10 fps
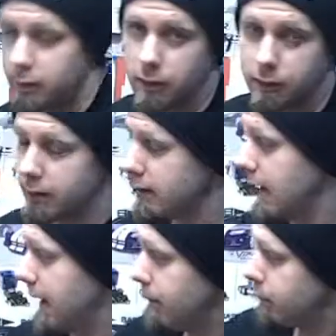silver at
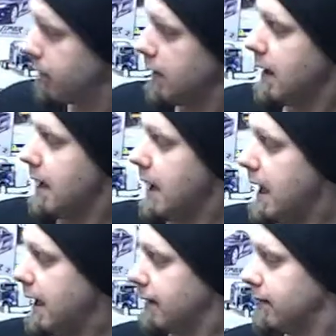CAMS
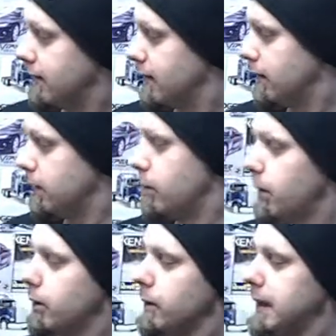and the New
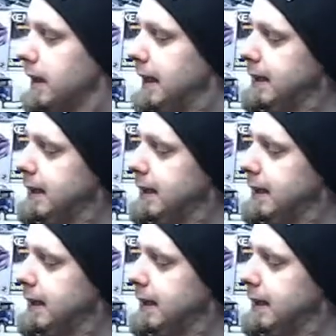Brunswick